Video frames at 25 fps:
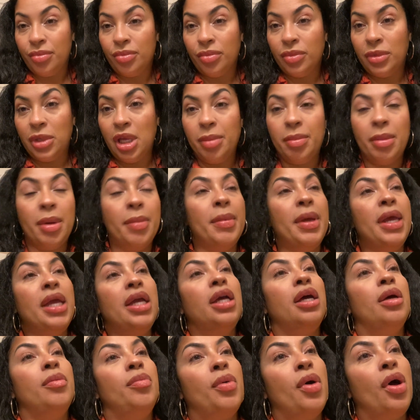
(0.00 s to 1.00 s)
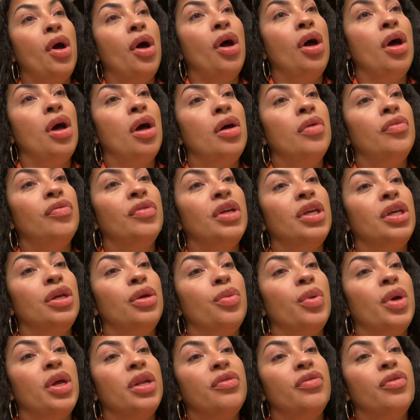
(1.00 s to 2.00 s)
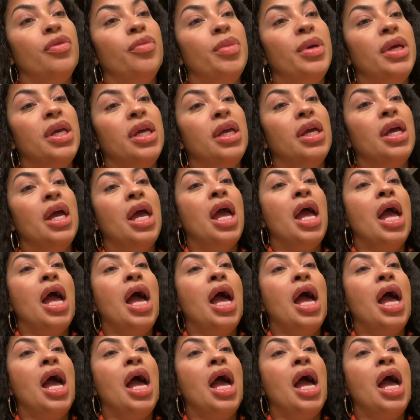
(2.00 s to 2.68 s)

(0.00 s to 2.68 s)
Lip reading: Take my makeup off and get ready for bed.